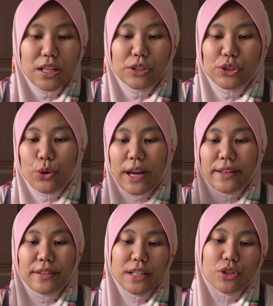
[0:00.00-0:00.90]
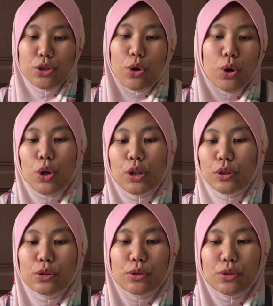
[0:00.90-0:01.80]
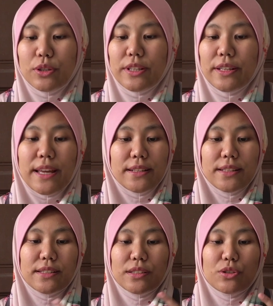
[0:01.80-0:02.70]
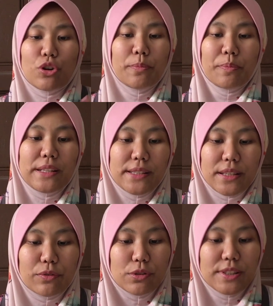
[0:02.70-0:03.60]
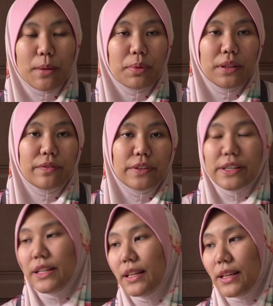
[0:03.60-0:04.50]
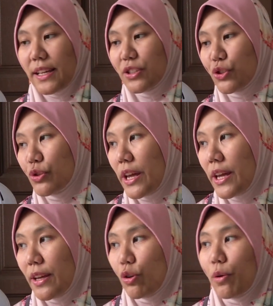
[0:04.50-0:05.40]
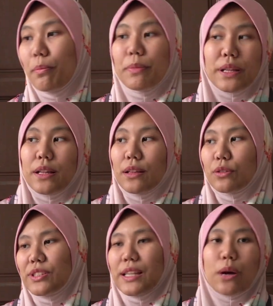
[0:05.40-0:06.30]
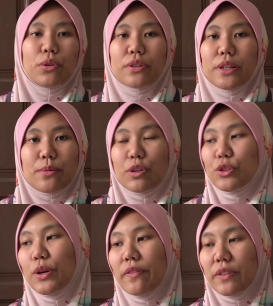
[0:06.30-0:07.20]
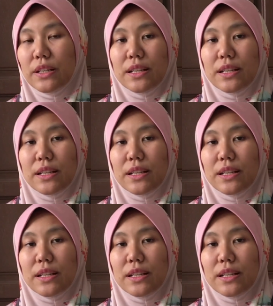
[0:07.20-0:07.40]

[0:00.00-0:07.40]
So I ditch all that is not basic. For example, vanilla extract or milk or sour cream whatsoever.